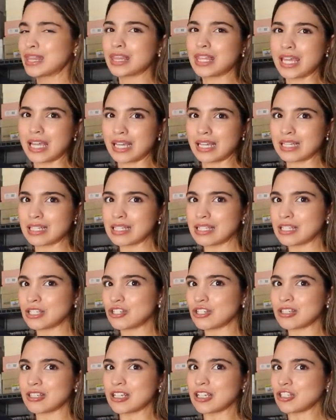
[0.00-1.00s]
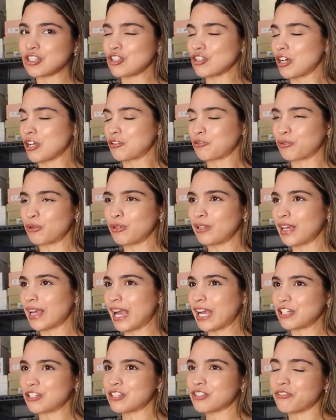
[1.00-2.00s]
things just in general. Like,
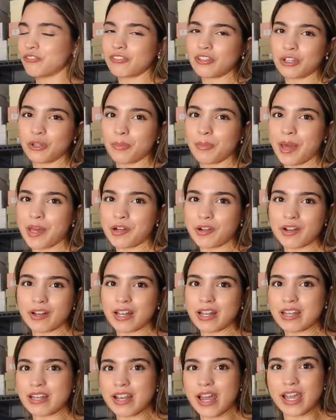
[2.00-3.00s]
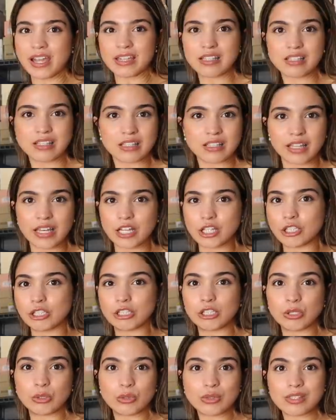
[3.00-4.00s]
I just feel better in a nice, like,
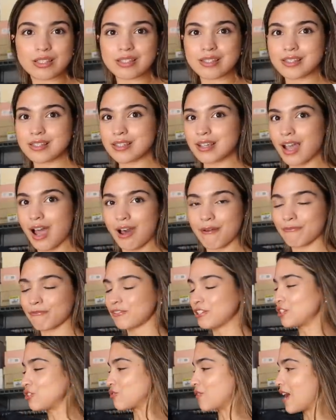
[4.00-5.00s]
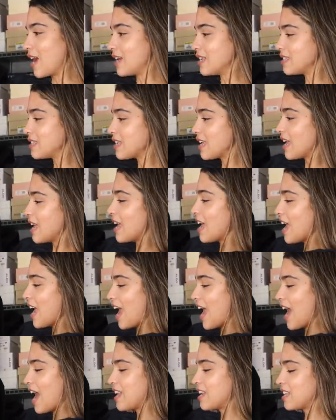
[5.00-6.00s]
loose, comfy dress.
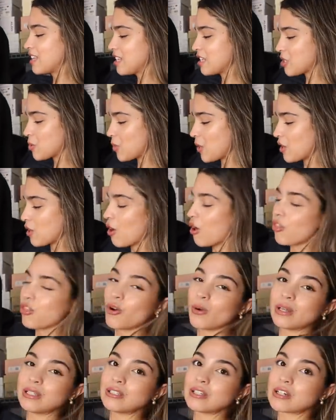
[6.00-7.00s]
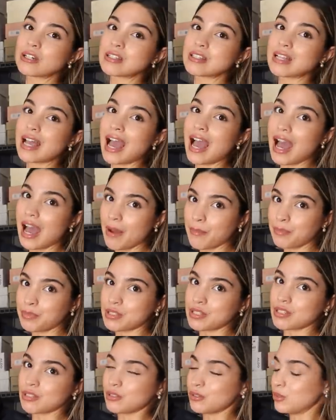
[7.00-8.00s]
And this one, although it looks
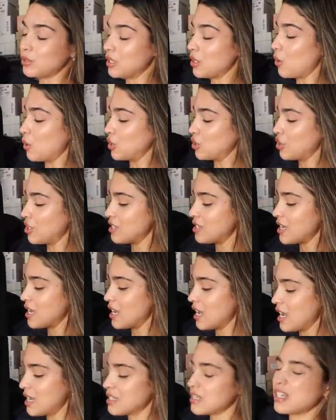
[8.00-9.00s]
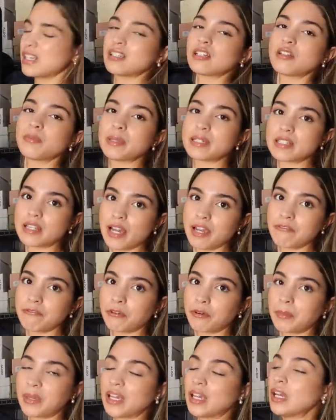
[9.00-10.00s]
absolutely gorgeous, it is a little bit tight
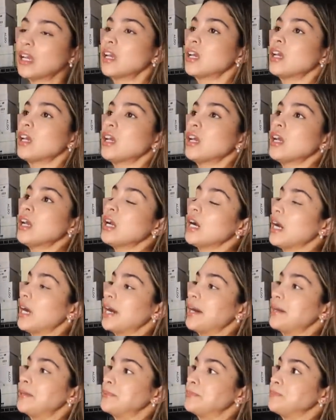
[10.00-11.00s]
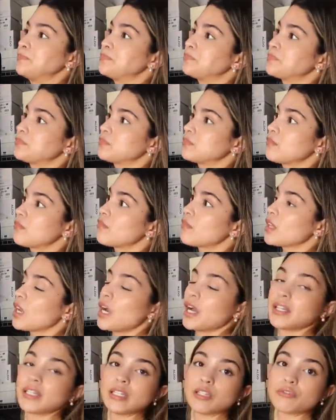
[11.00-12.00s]
for me. I
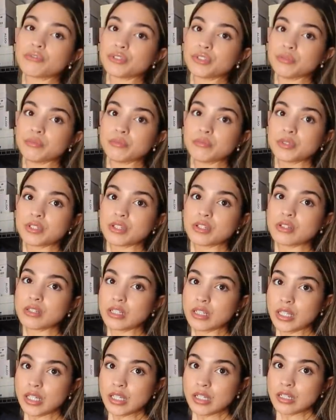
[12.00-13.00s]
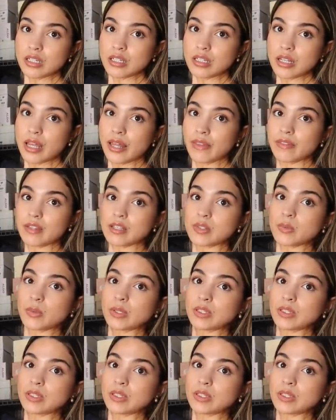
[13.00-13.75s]
need room to eat, and this